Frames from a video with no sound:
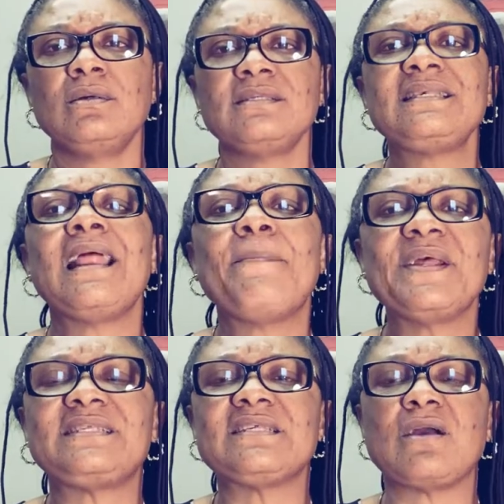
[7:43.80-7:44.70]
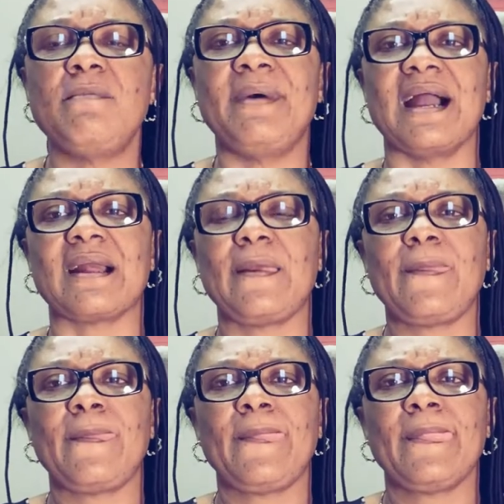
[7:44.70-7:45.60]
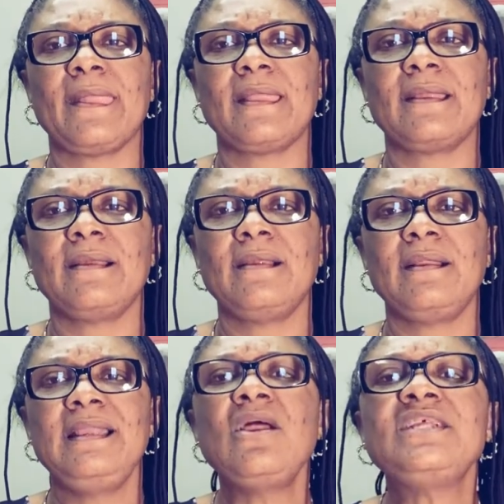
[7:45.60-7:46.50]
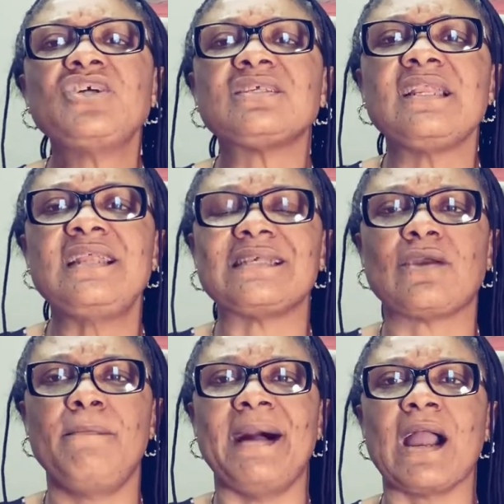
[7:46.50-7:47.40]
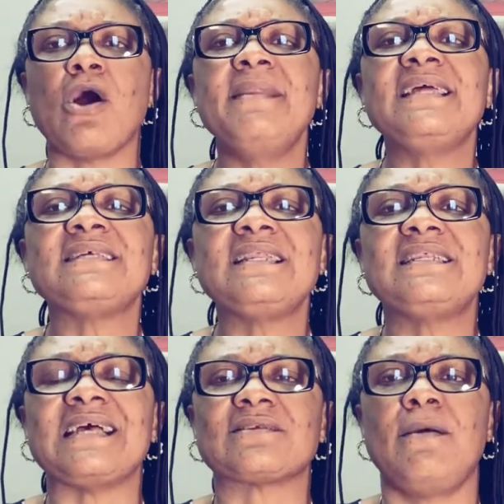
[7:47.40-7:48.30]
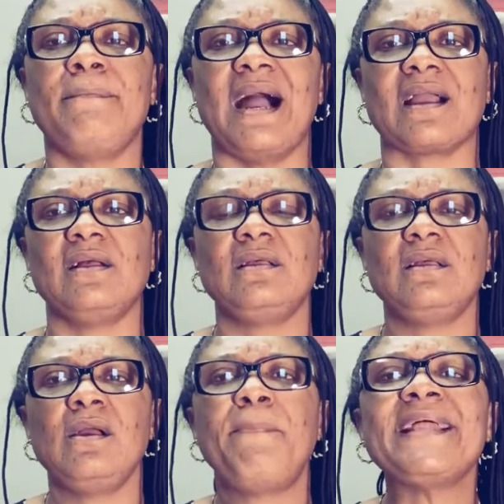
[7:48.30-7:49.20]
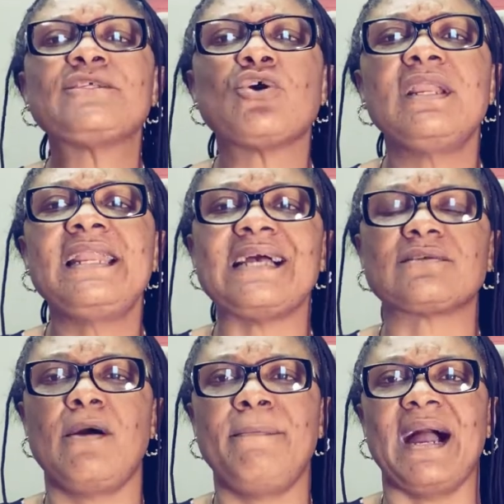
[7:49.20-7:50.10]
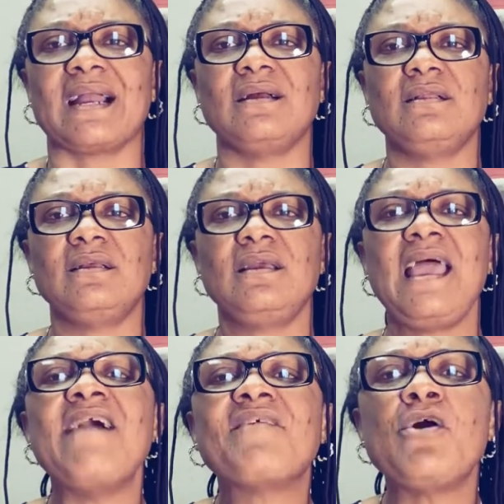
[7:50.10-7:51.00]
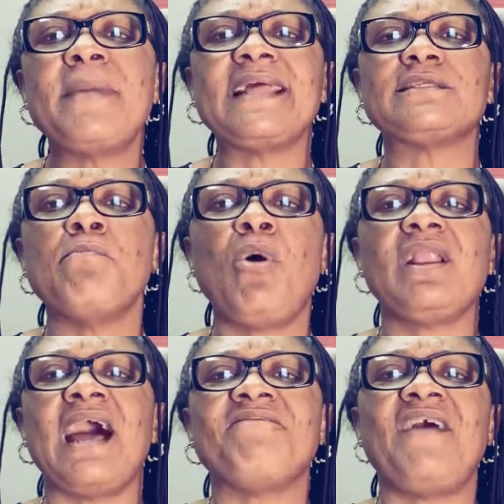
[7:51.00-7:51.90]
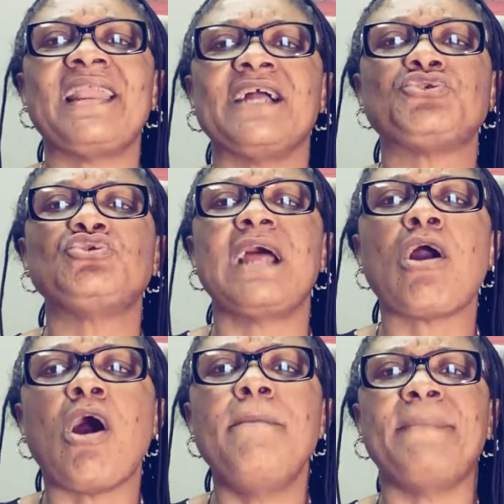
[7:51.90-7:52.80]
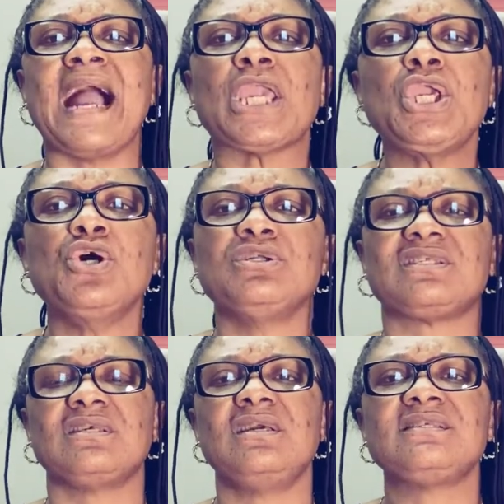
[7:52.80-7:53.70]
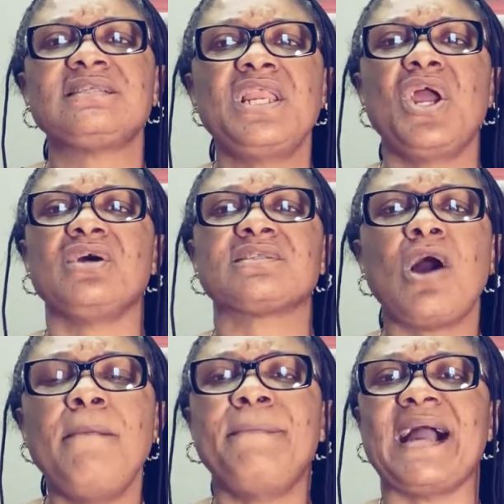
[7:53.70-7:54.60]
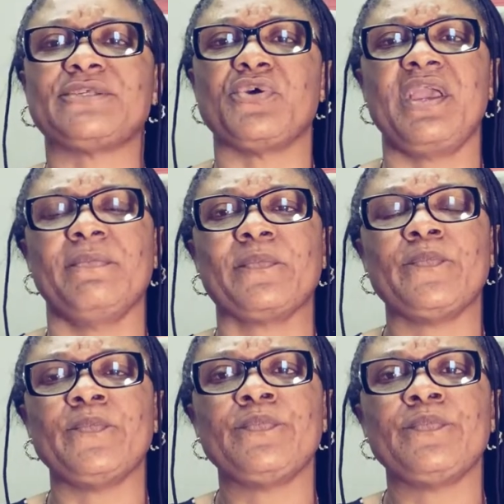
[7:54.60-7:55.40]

Celebrities, come back. Religious leaders, come back. Community leaders, come back. Political leaders, come back. Every humanity, mother, father, children, come back. Youths, seniors, come back to him.